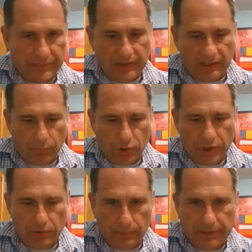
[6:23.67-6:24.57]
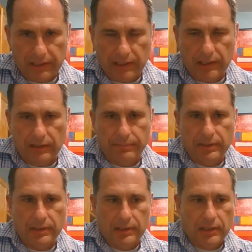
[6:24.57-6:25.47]
the more you are picking up,
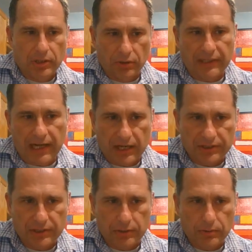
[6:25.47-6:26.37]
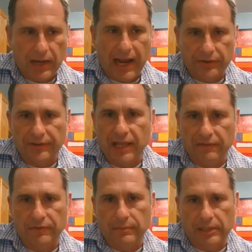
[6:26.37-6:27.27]
learning how to handle that
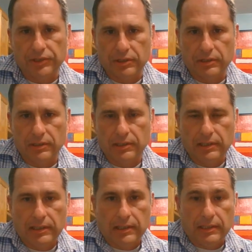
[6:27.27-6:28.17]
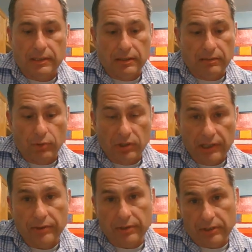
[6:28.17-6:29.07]
information. The more
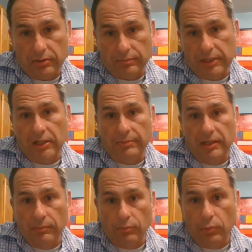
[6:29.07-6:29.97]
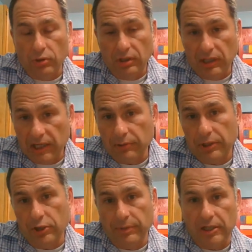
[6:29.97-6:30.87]
literate you're becoming,
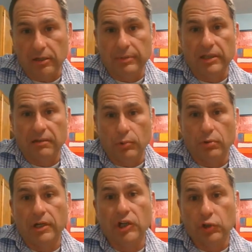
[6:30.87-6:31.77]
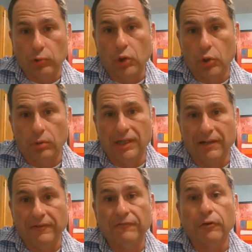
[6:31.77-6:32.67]
the more in control
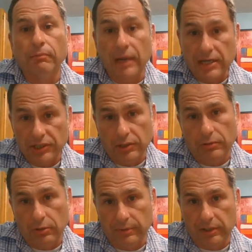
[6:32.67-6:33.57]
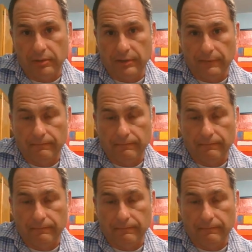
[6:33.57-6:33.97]
of information you are becoming.